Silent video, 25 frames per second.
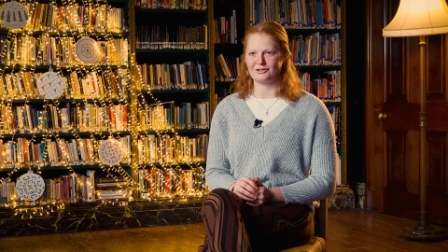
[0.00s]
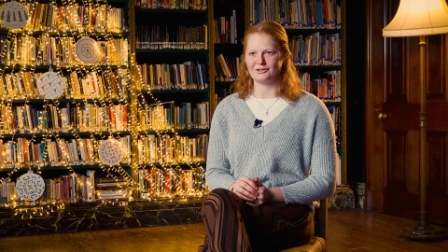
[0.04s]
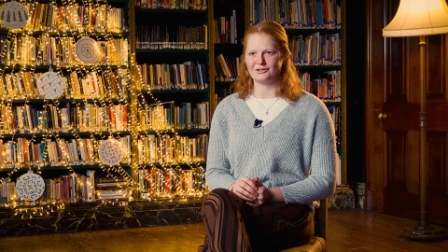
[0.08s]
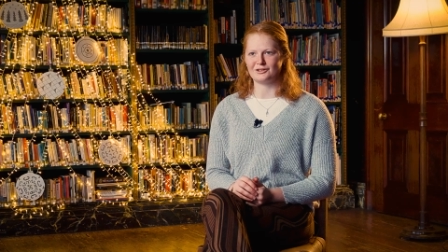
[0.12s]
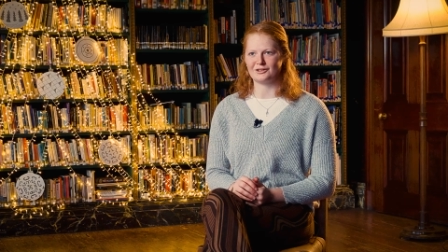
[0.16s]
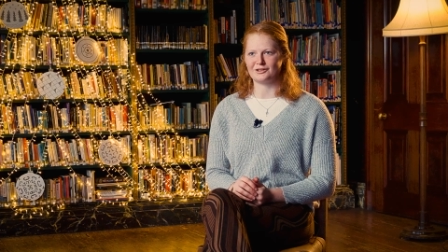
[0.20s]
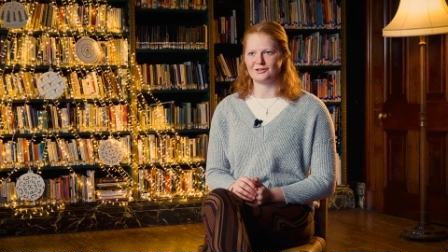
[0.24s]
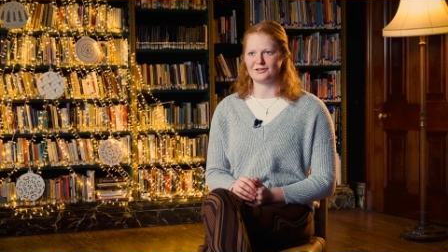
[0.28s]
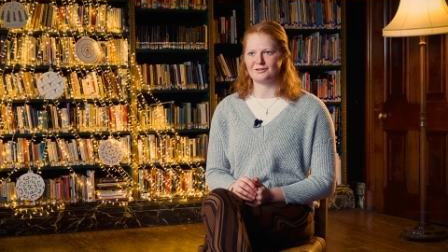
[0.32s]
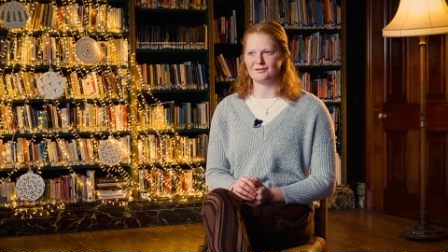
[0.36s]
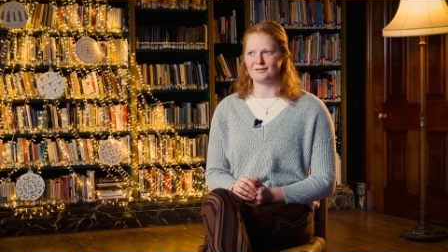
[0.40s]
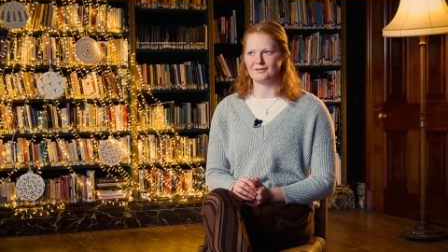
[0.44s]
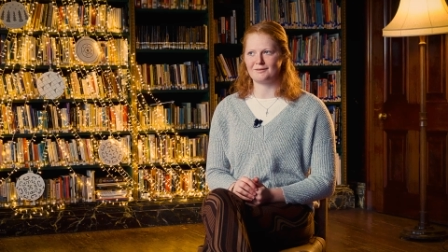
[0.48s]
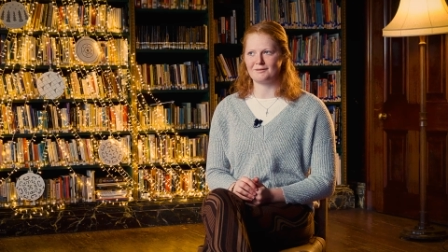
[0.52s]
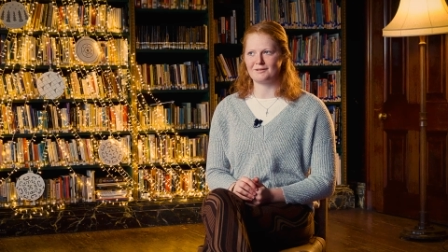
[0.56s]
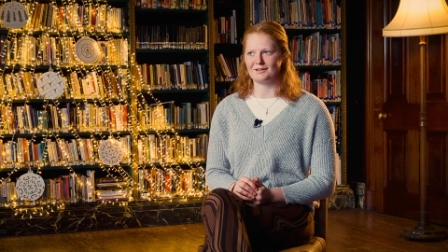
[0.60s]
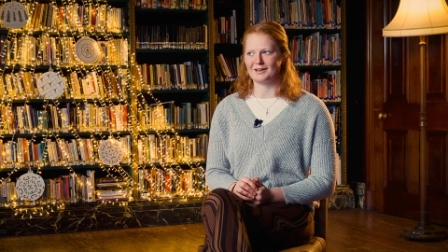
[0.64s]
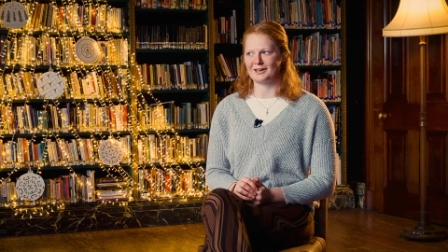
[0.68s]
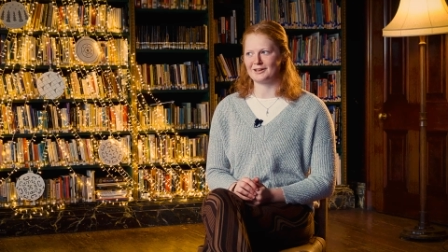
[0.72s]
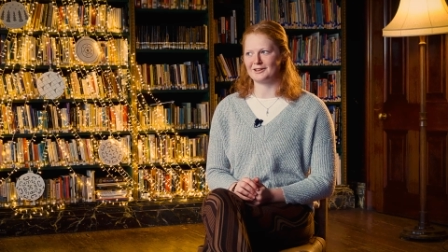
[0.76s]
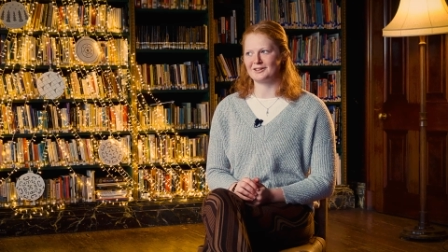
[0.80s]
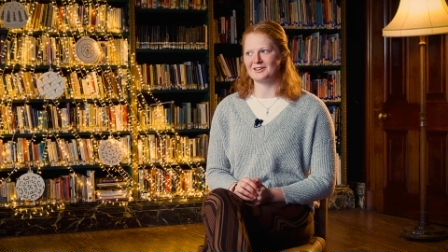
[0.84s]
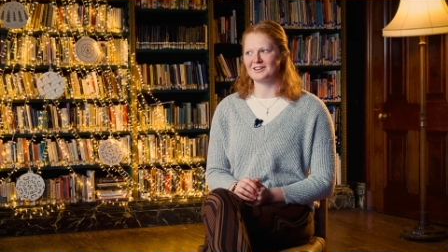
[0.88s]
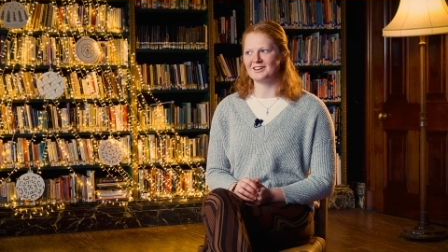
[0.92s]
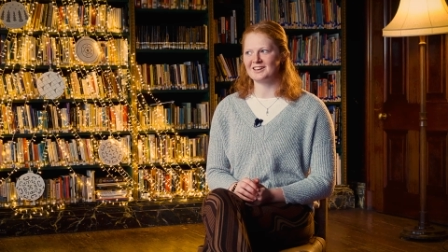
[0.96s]
You can just
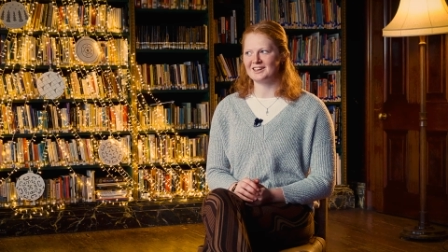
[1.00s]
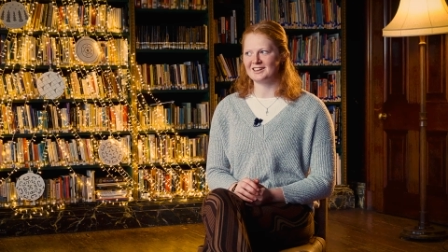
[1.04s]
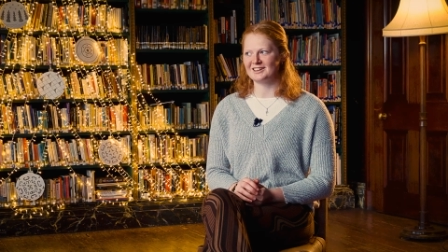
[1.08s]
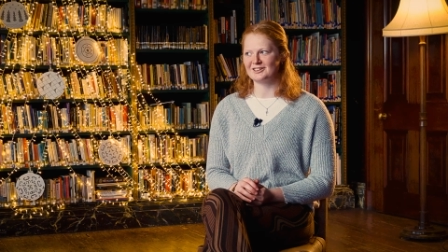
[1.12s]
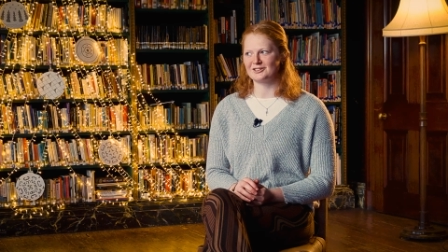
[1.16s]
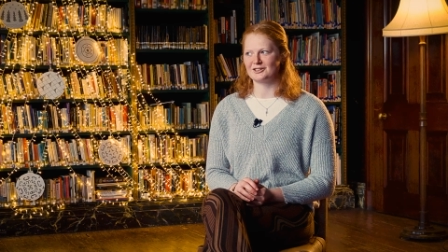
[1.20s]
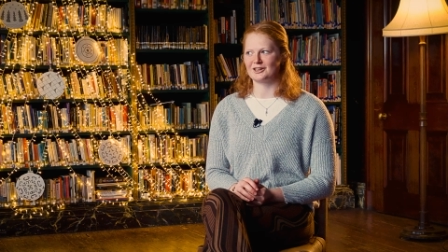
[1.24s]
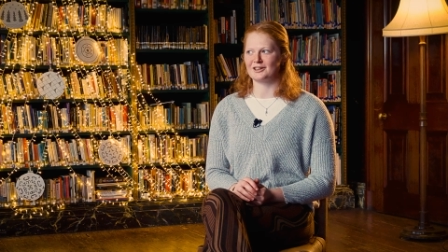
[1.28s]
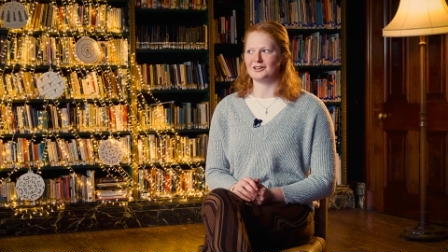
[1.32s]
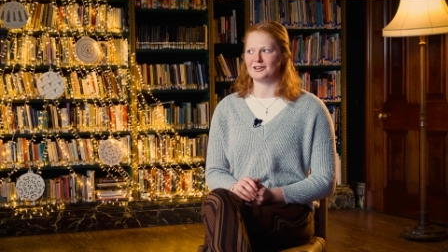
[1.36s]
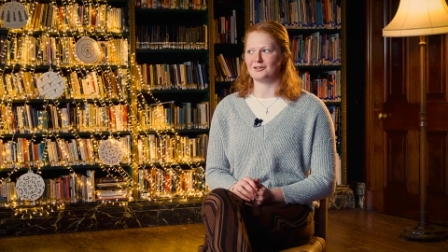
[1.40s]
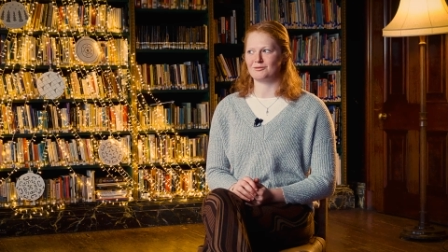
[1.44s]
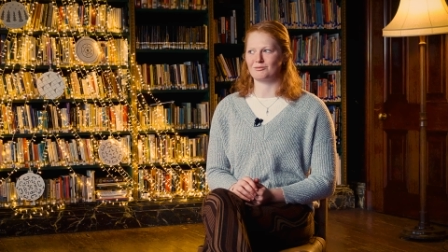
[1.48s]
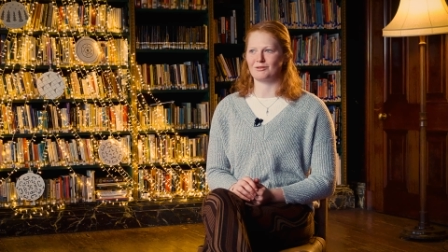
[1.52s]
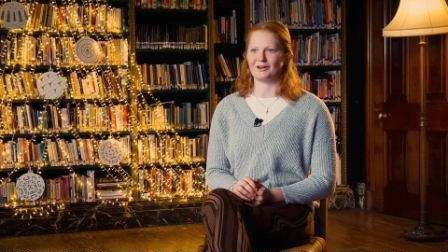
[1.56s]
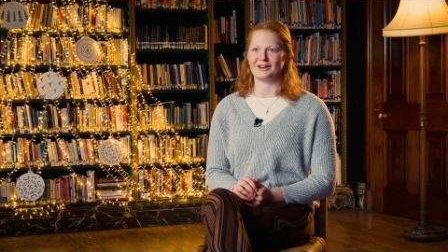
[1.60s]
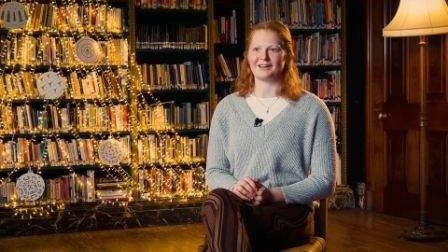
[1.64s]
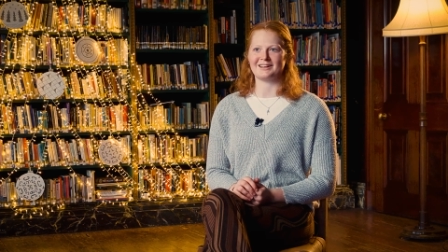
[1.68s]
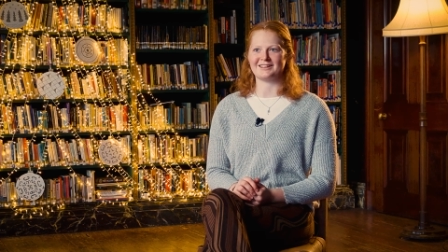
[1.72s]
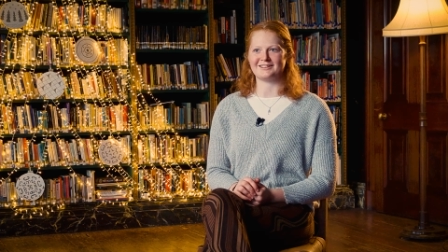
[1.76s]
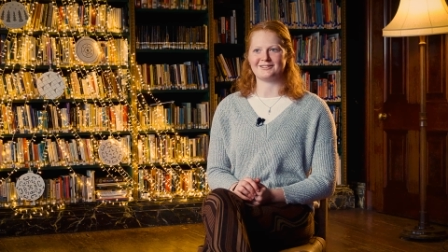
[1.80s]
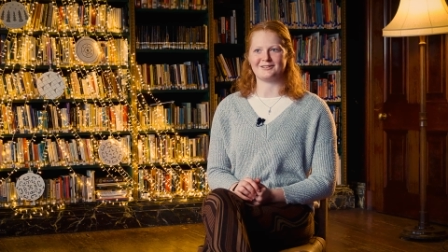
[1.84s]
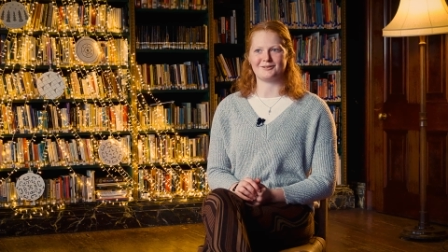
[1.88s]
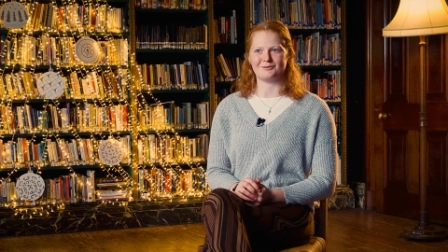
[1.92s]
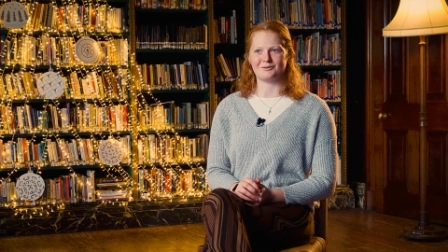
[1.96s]
like shine as
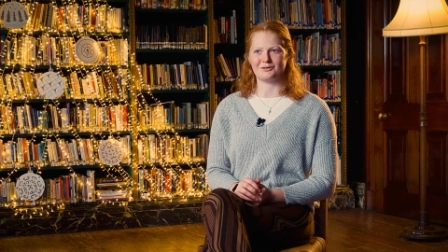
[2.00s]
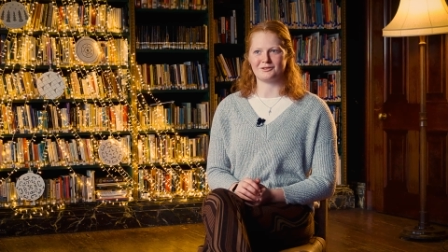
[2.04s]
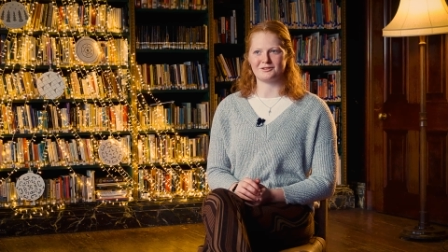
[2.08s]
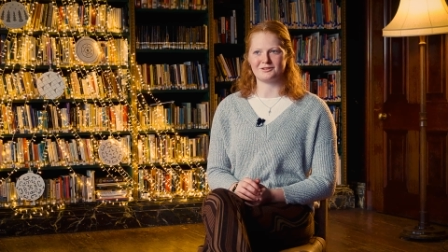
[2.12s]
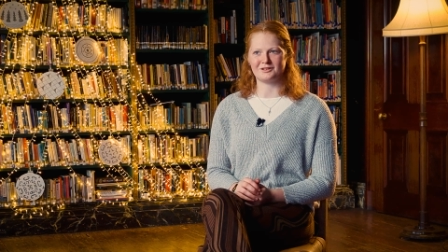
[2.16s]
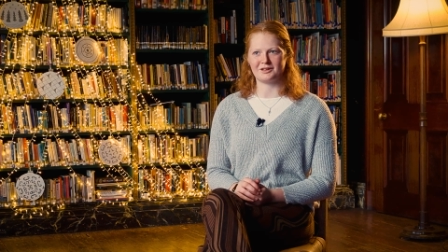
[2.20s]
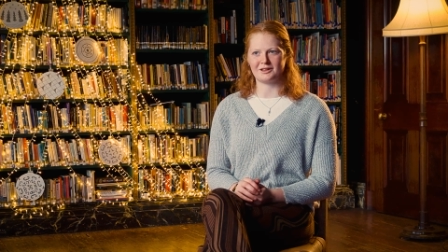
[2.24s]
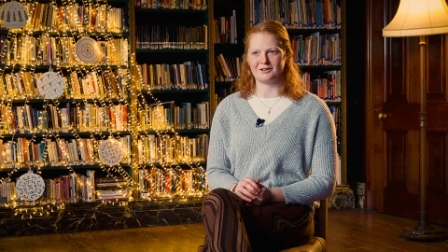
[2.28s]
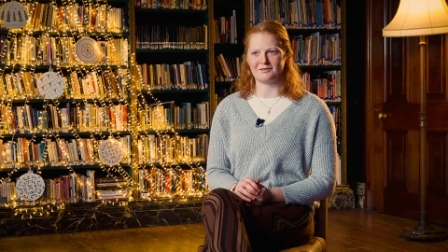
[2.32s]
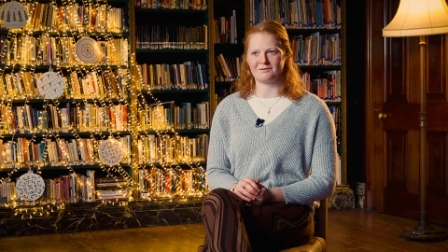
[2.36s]
brightly as you want